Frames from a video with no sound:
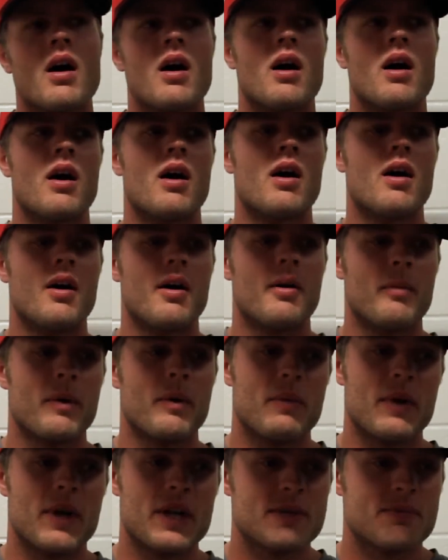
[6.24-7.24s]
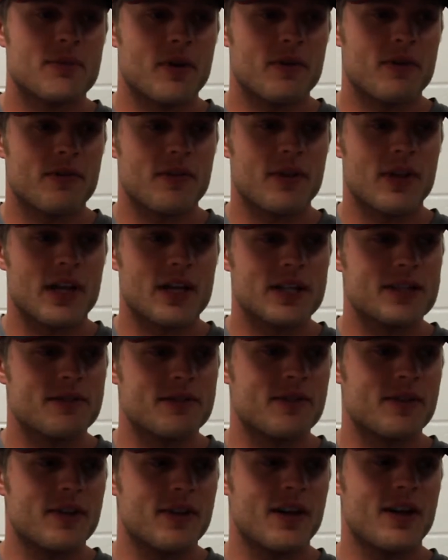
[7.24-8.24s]
Oh, my baseball
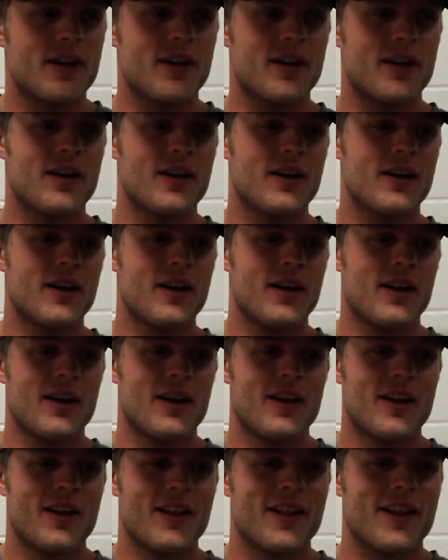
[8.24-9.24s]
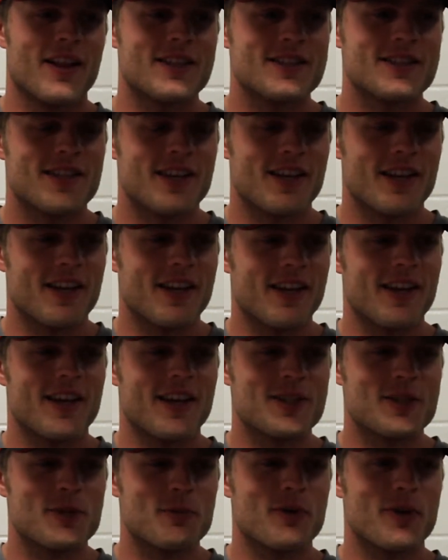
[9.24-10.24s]
philosophy, huh? That's
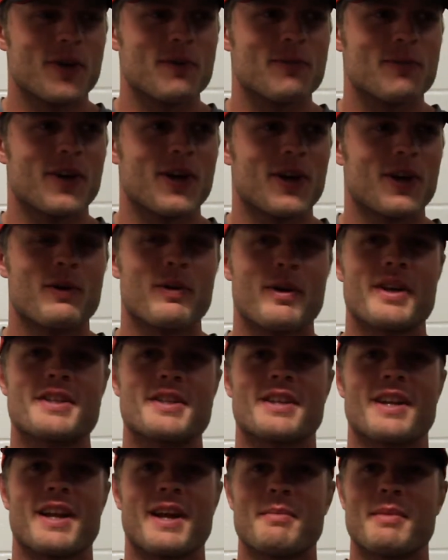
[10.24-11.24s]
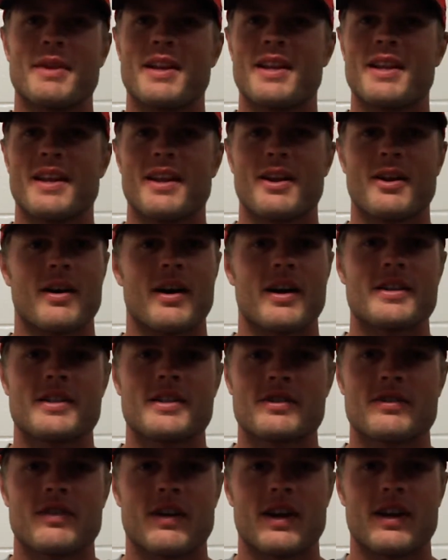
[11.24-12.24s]
it's a pretty broad question. I mean, I
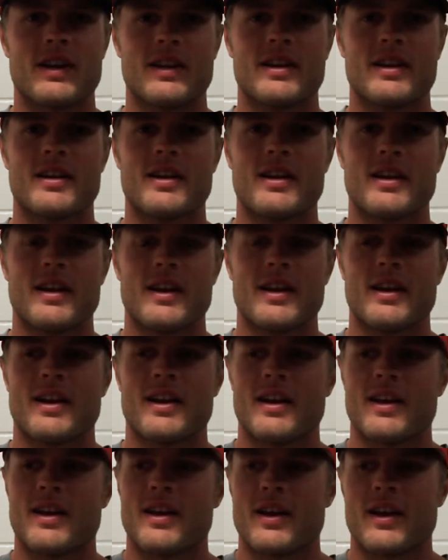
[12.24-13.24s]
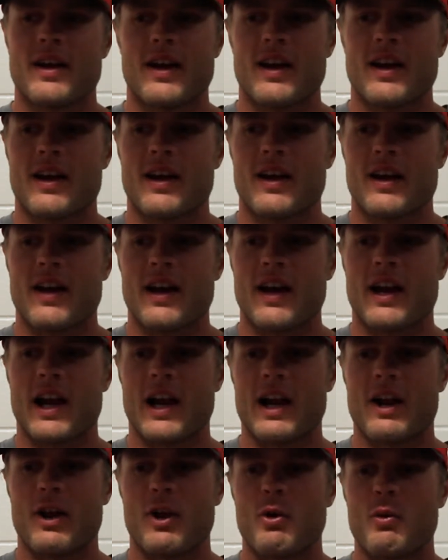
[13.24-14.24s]
just try and,
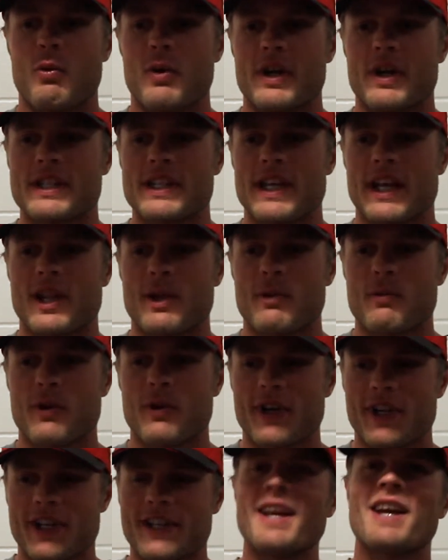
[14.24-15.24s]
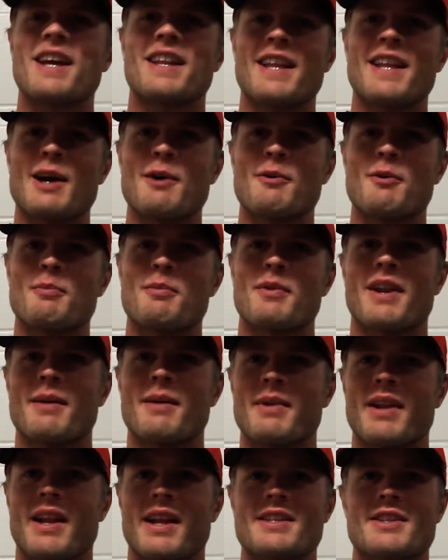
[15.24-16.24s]
I don't know exactly where to take that one, but I
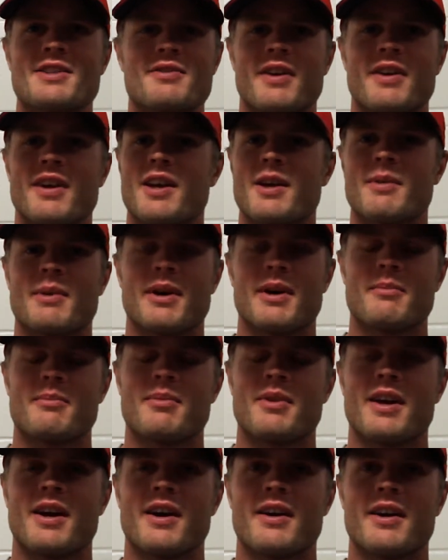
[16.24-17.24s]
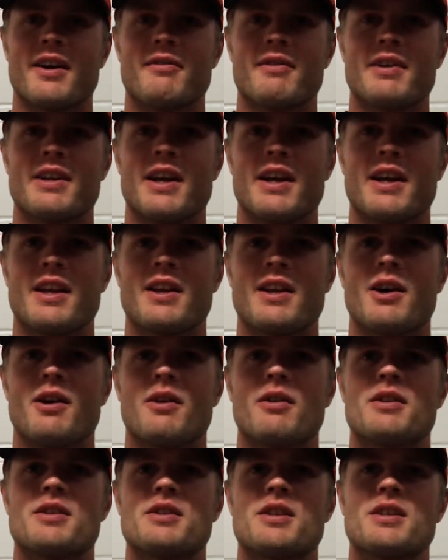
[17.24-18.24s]
mean, I just try and come out and play hard every day,
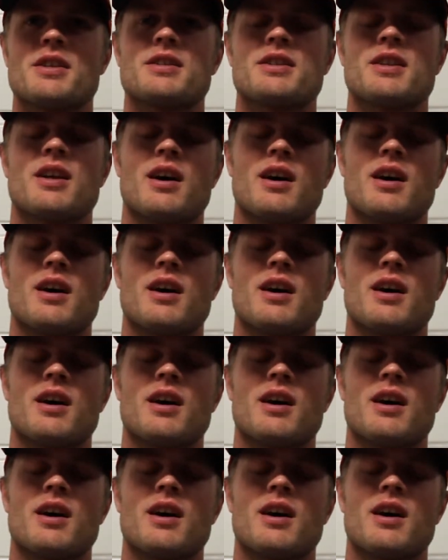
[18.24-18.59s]
just